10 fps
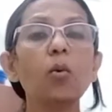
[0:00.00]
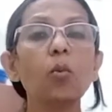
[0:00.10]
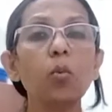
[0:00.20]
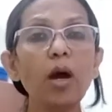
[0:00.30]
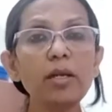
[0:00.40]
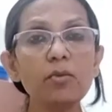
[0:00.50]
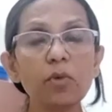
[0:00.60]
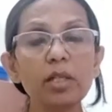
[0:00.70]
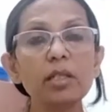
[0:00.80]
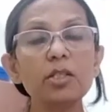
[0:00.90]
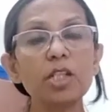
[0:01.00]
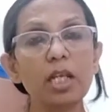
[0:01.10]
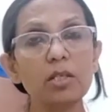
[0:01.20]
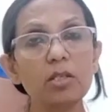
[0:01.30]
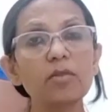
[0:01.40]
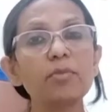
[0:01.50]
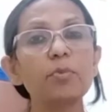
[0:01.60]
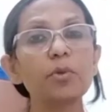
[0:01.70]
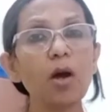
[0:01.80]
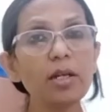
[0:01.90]
what were the changes
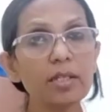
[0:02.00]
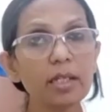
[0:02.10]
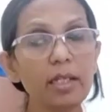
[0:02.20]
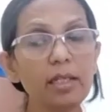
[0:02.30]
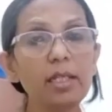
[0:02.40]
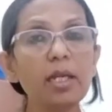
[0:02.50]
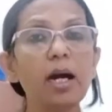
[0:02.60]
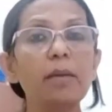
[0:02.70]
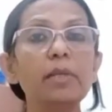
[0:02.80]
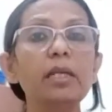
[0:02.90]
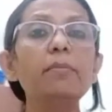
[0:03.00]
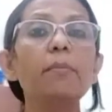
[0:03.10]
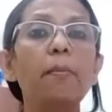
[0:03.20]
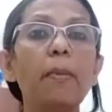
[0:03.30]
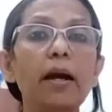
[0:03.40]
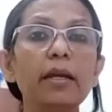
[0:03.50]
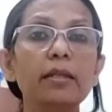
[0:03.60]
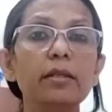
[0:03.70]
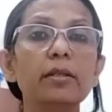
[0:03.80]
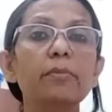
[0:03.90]
brought in the army
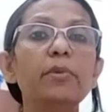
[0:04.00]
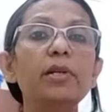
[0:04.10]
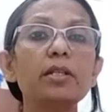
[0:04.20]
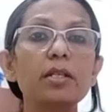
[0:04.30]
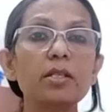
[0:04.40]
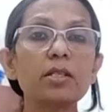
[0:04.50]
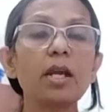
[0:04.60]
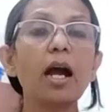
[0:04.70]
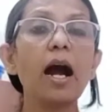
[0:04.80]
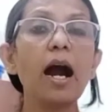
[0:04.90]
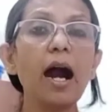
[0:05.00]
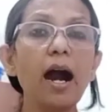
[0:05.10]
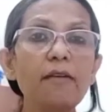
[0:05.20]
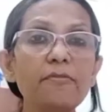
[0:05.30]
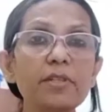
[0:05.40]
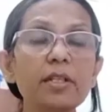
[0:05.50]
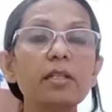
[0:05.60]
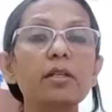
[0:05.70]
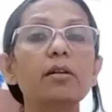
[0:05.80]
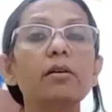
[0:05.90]
by the British after
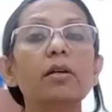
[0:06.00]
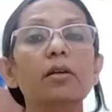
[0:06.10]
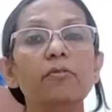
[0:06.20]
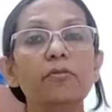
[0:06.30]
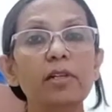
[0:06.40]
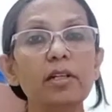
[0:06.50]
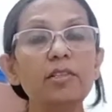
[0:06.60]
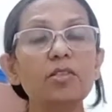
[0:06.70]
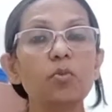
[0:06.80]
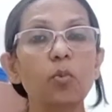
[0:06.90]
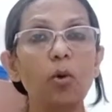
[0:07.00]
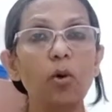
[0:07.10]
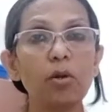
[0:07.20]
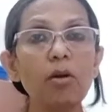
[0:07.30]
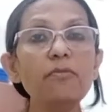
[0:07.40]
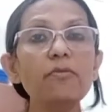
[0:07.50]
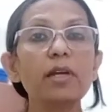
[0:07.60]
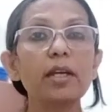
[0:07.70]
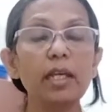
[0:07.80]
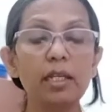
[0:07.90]
the First War of
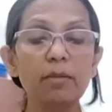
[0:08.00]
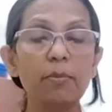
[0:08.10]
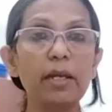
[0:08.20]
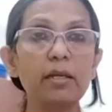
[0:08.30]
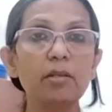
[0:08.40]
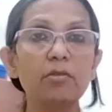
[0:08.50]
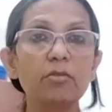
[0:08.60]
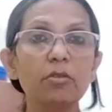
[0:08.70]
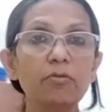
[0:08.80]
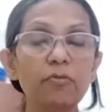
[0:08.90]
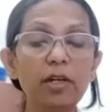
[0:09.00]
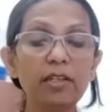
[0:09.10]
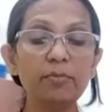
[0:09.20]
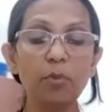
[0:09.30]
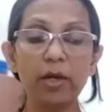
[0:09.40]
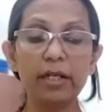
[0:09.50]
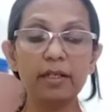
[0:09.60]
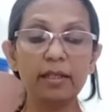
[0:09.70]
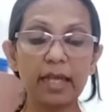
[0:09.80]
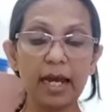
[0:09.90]
Independence? So the first
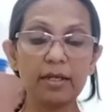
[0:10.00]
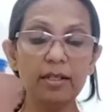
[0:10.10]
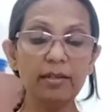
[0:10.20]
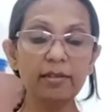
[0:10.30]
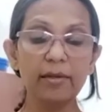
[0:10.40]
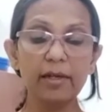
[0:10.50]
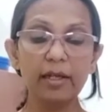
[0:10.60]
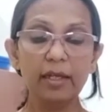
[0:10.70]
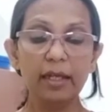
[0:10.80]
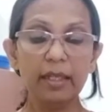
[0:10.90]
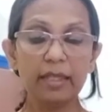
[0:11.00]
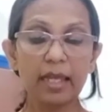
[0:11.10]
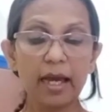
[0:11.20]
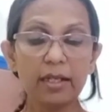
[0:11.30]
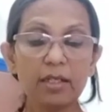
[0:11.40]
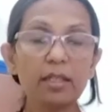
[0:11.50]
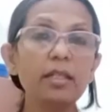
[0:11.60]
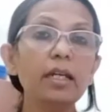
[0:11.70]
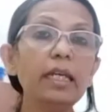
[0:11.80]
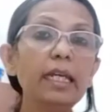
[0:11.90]
point in that is that
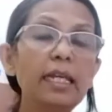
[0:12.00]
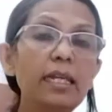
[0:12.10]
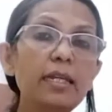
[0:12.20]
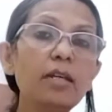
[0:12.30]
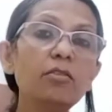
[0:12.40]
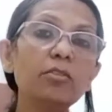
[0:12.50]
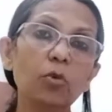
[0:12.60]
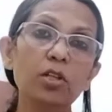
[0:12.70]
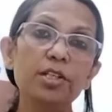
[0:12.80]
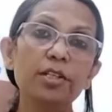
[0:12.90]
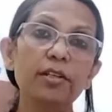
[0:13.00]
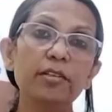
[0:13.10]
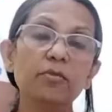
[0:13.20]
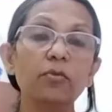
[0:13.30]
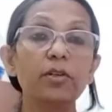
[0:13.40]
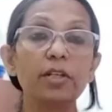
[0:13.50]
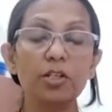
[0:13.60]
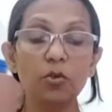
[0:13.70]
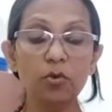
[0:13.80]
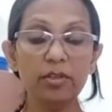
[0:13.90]
the Indian soldiers were
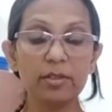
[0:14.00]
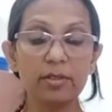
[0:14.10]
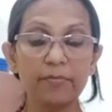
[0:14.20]
reduced.